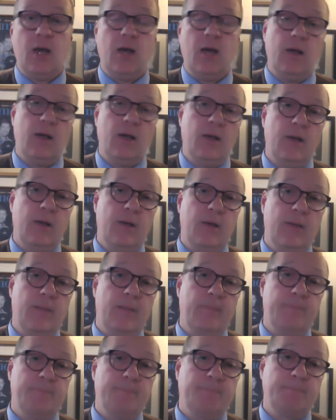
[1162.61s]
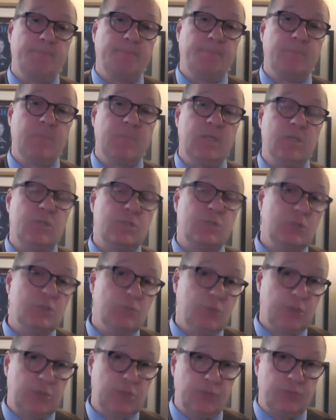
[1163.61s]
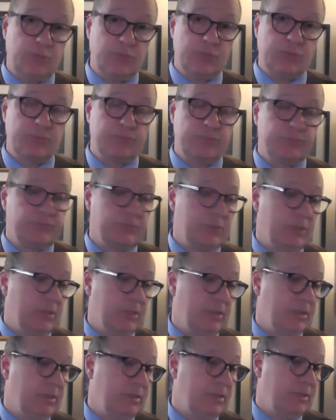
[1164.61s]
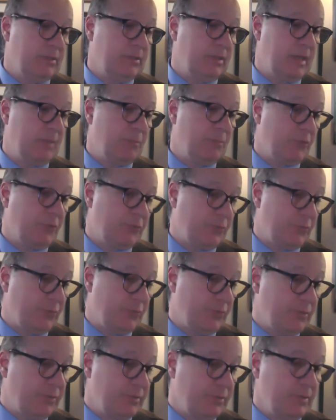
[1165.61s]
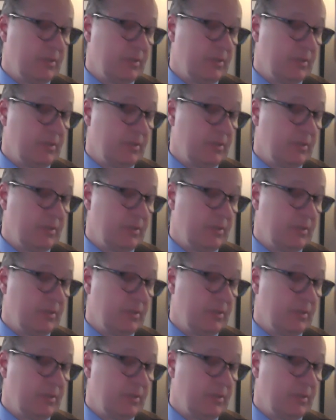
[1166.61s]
Um, in Syracuse, uh, on April third,